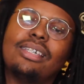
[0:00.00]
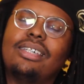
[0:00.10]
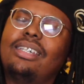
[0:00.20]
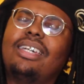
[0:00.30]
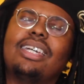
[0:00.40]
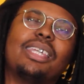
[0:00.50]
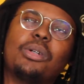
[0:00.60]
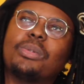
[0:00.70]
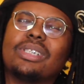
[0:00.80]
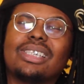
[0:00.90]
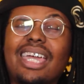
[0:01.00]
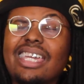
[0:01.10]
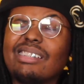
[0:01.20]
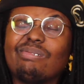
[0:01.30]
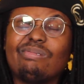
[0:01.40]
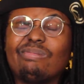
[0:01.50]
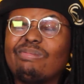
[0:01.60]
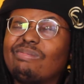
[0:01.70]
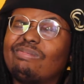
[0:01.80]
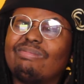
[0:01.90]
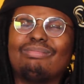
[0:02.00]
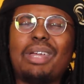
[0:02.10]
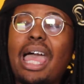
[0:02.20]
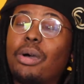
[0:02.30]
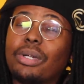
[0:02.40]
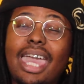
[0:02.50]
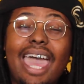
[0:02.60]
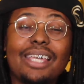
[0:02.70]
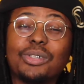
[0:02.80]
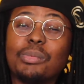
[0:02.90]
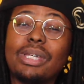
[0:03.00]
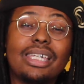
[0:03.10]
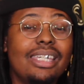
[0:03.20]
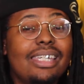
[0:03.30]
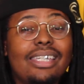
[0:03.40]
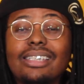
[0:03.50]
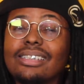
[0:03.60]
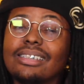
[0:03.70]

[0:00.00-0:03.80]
I think it was like Outcasts or Biggie